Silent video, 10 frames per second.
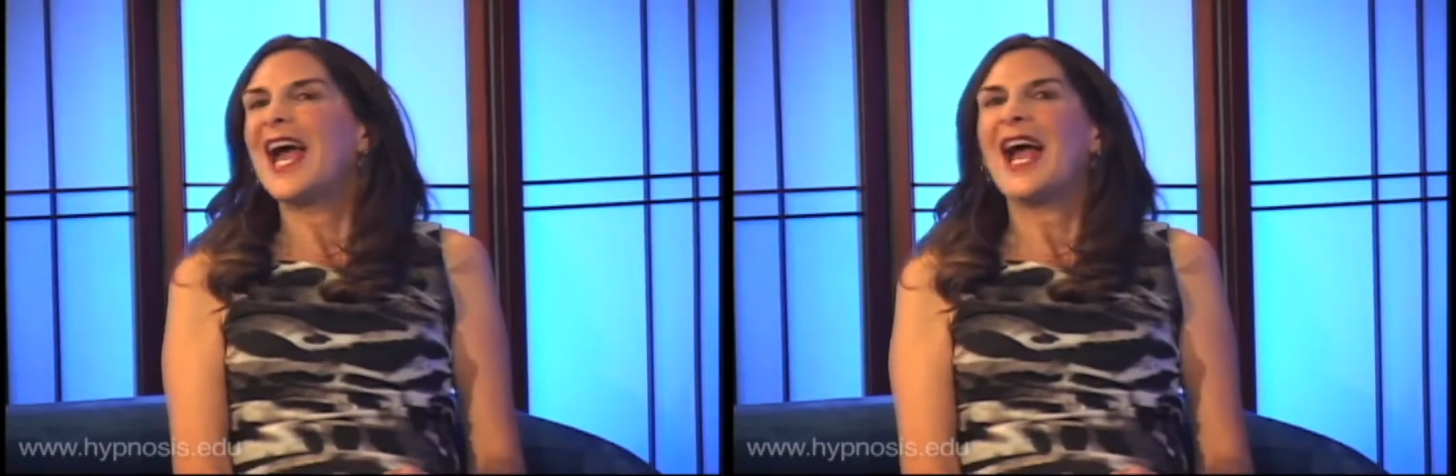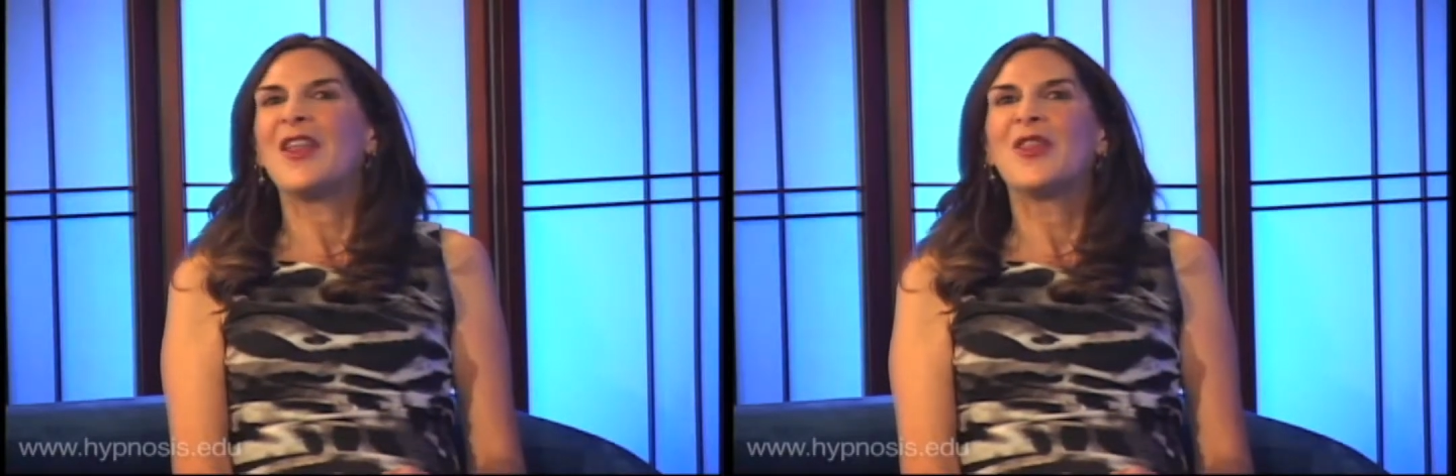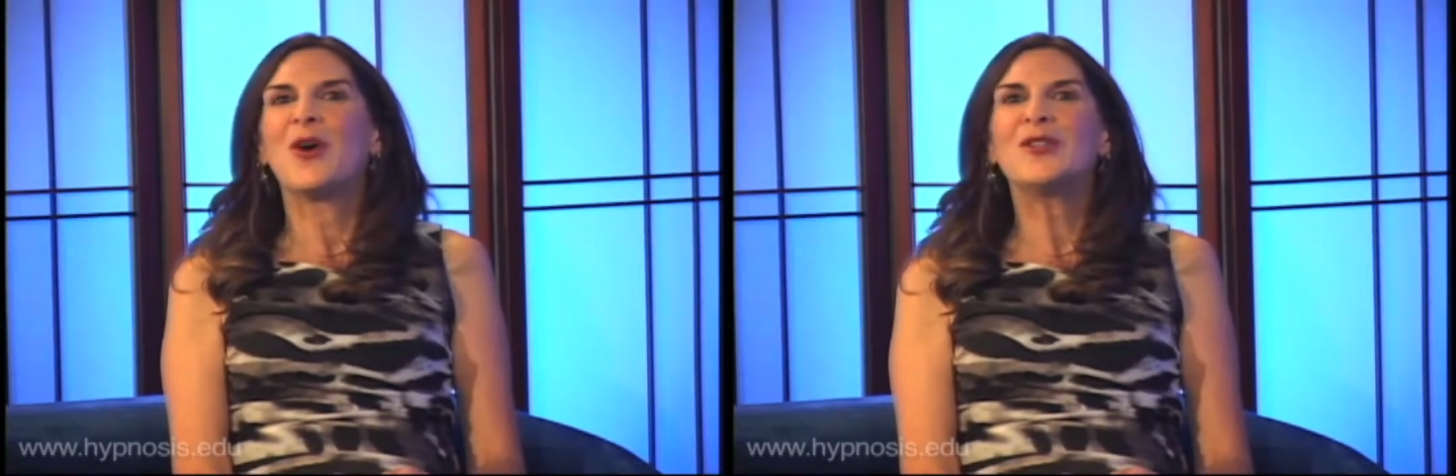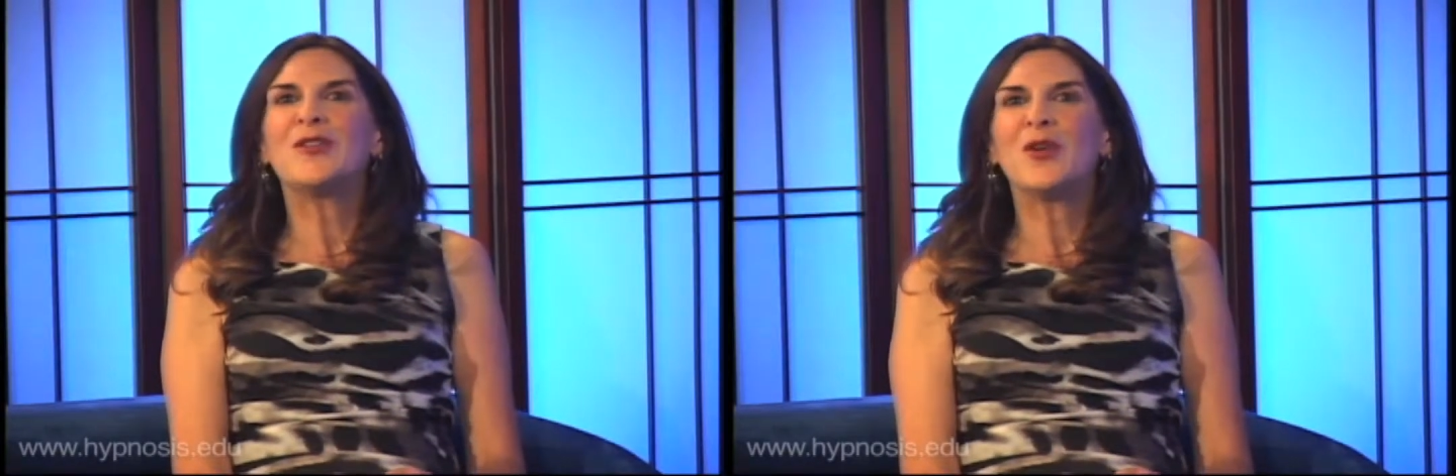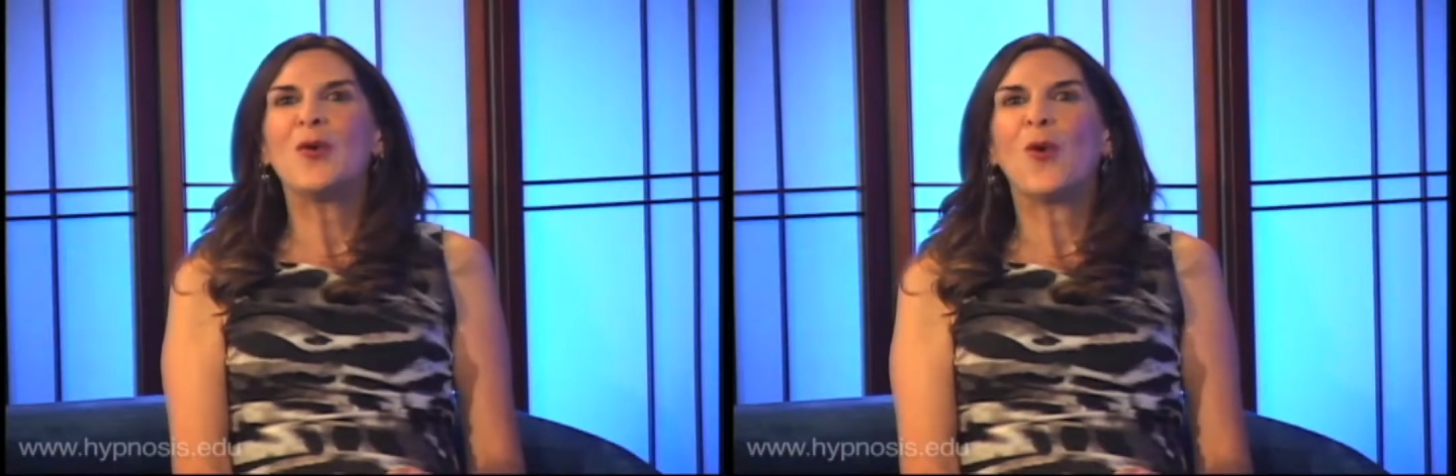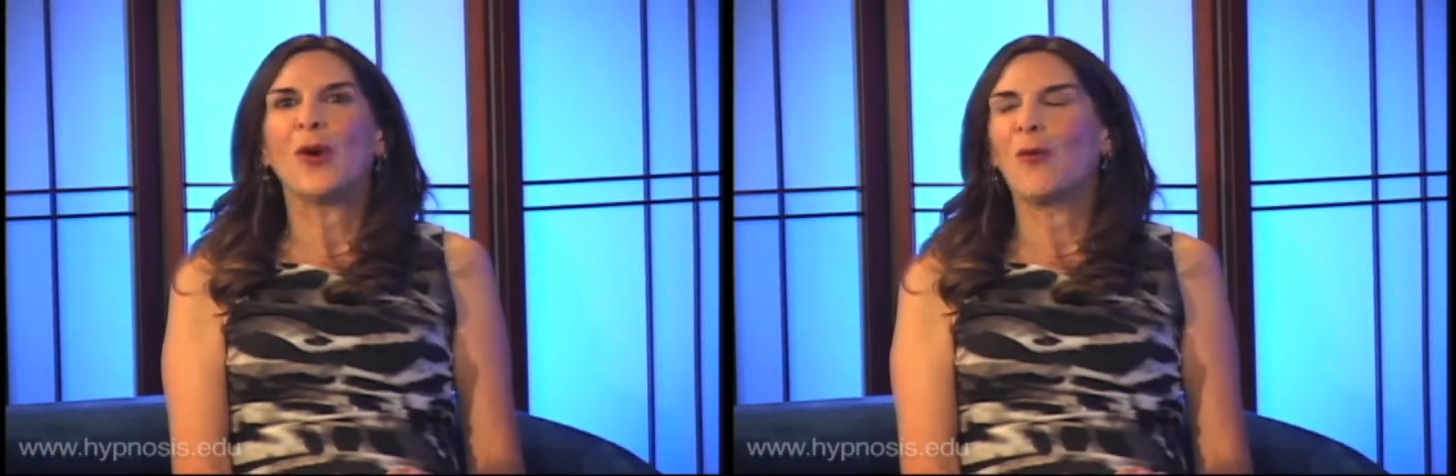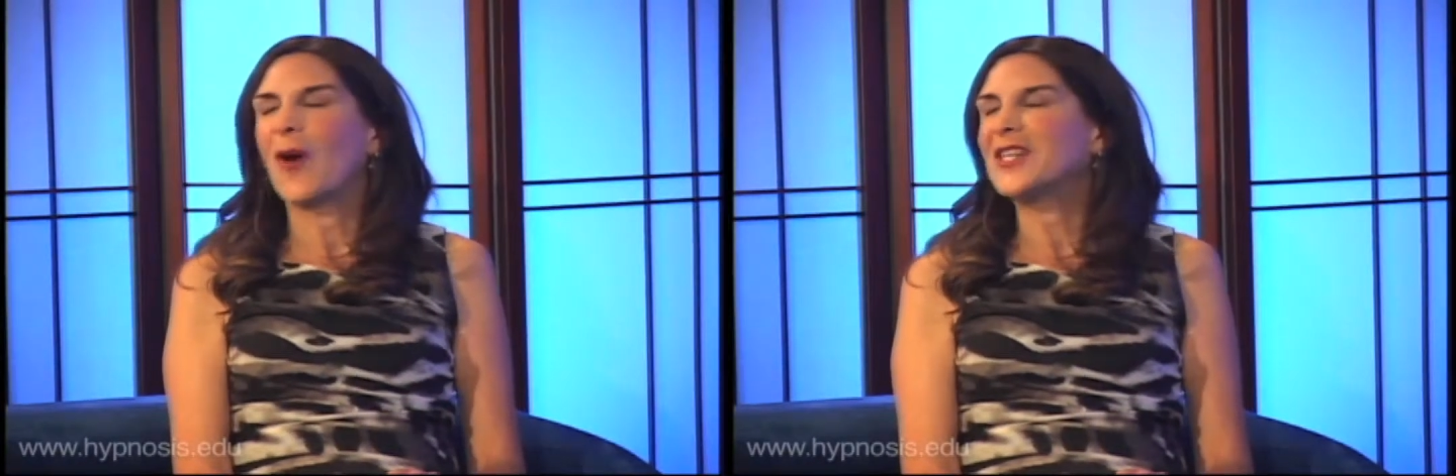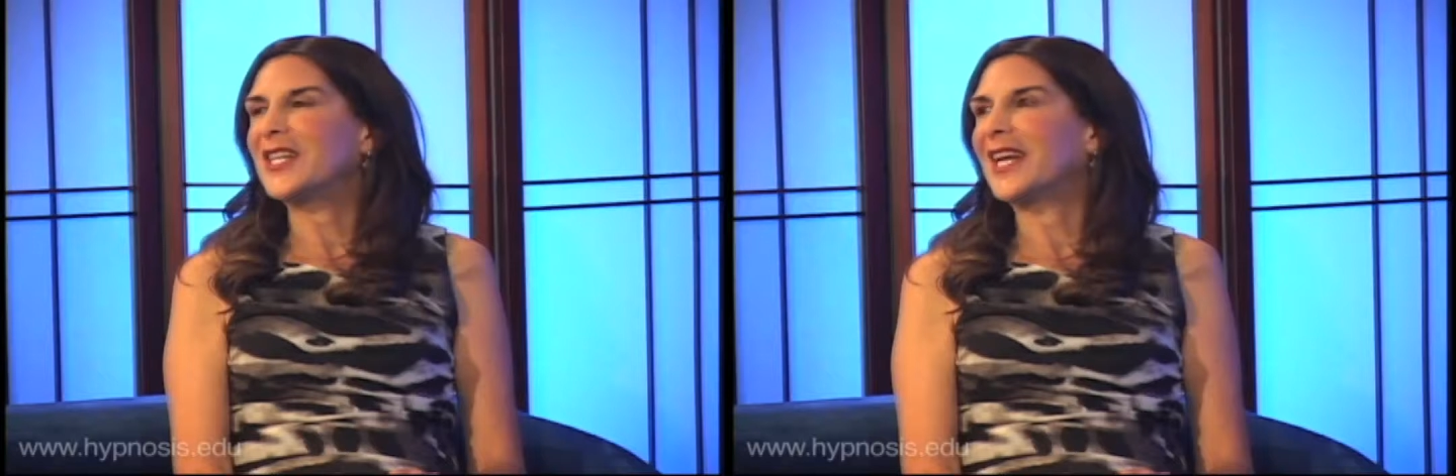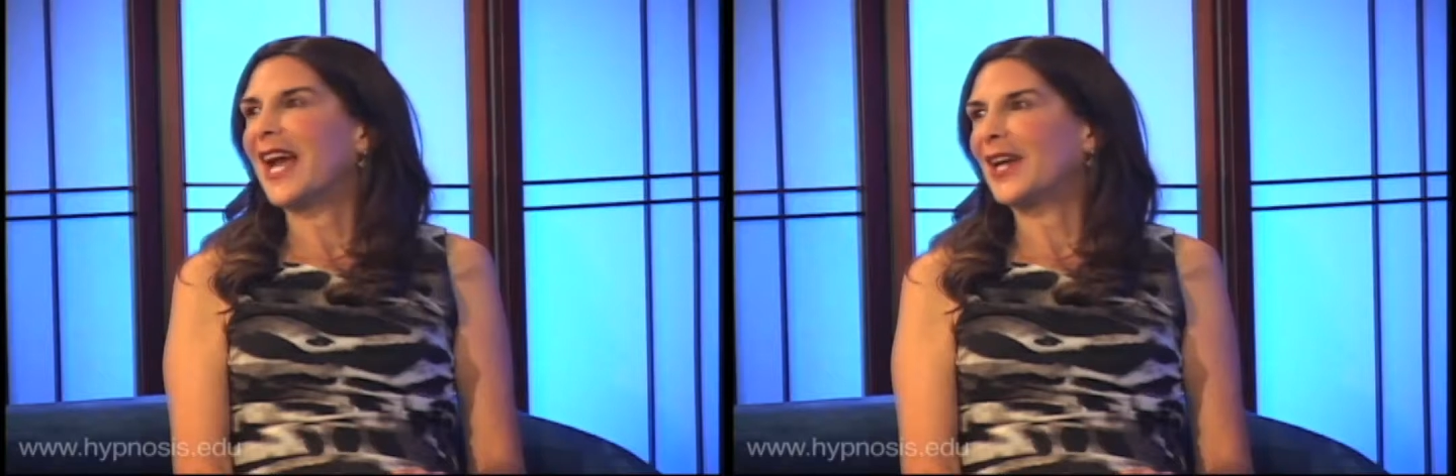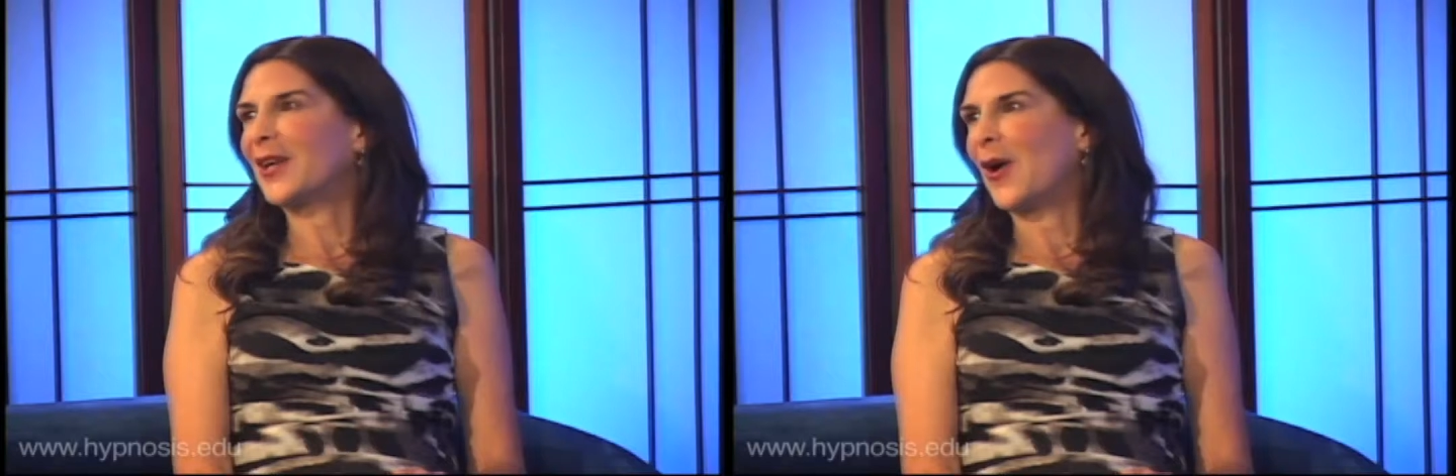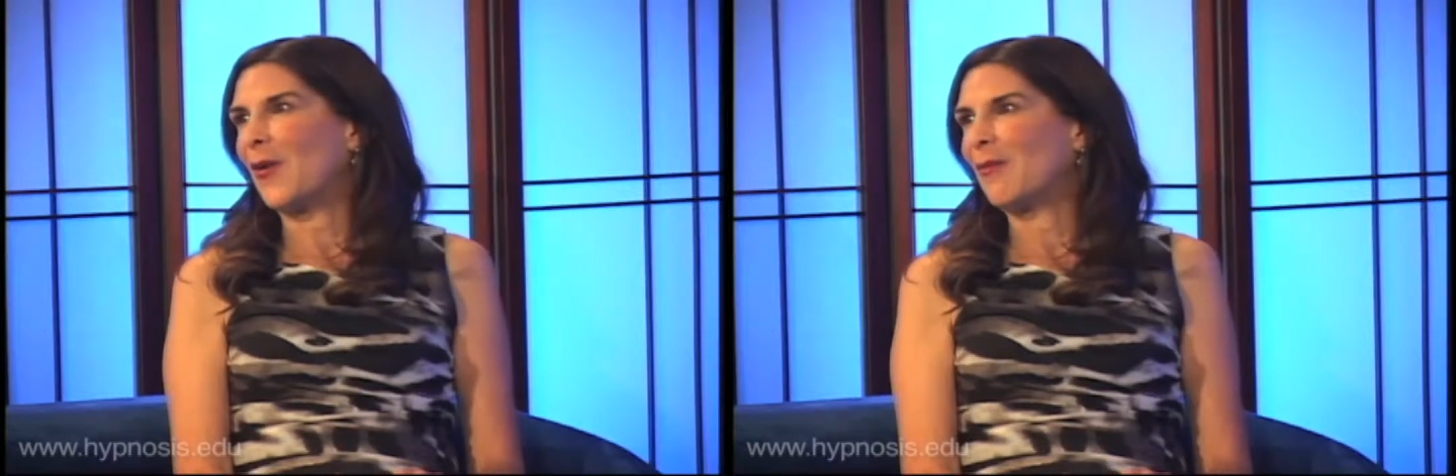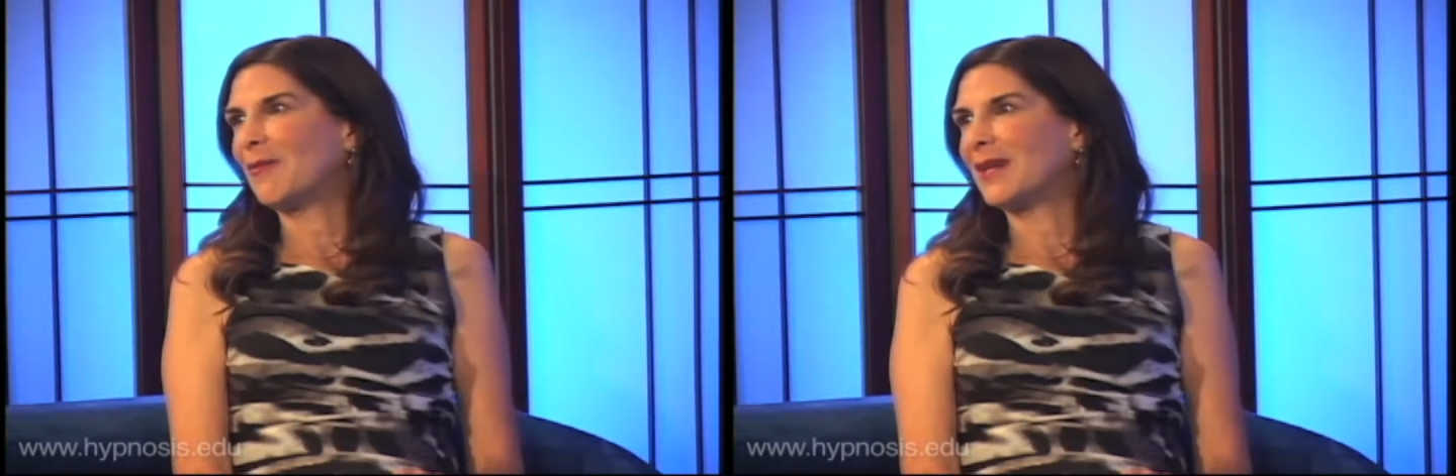and those of you who are watching at home.